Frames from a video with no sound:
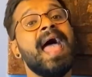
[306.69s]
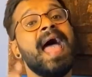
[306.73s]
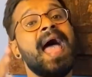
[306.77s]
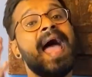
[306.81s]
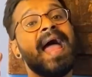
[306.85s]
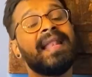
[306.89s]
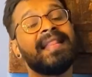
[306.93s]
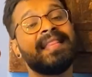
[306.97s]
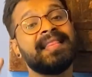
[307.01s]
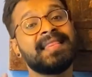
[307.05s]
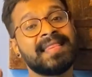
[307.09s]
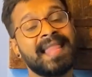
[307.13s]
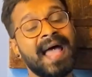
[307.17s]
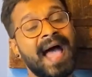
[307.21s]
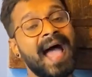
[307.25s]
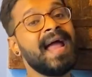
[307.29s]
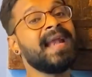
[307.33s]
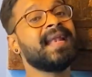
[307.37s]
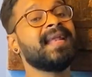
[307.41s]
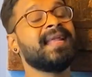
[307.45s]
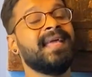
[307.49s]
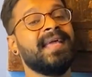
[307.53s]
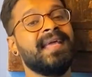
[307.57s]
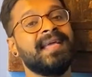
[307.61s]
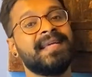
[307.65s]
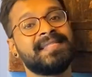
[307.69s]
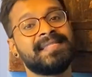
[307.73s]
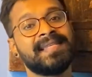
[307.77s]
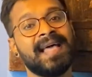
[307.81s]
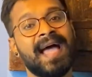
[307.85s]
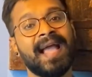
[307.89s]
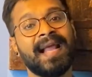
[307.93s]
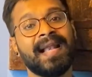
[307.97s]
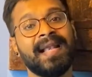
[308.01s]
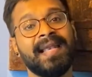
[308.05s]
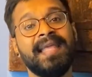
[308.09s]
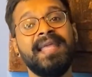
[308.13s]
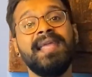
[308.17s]
And that
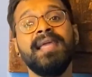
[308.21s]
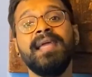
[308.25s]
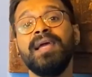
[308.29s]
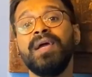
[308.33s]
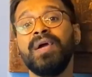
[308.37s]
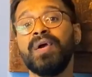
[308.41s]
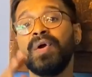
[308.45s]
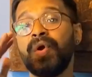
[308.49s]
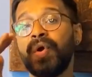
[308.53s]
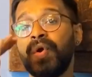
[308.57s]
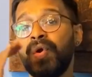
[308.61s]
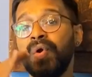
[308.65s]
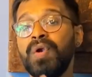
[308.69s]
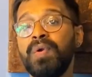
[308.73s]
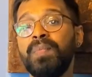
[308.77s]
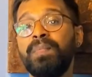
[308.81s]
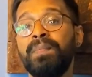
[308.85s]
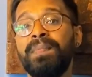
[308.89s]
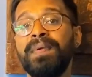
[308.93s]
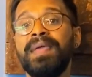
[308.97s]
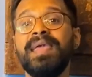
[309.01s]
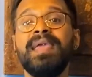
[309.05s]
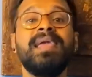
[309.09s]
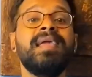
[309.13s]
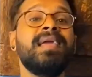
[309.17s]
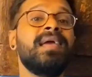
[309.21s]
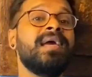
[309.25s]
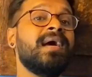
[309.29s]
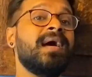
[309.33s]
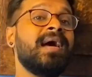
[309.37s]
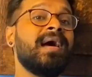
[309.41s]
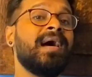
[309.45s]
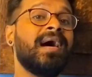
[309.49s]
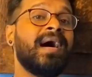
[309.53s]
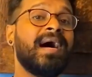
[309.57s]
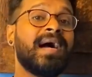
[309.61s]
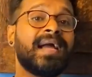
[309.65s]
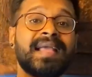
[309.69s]
exactly could be
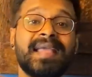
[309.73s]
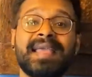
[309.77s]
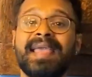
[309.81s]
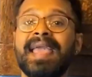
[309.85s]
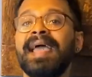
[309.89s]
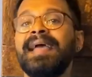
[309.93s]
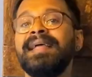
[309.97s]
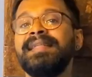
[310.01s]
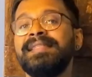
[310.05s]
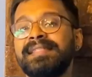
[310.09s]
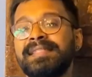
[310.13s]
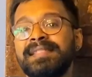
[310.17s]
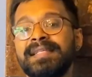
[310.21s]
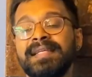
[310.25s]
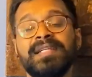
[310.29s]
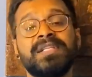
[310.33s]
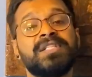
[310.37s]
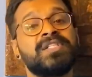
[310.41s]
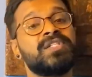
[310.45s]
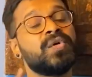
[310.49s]
against it.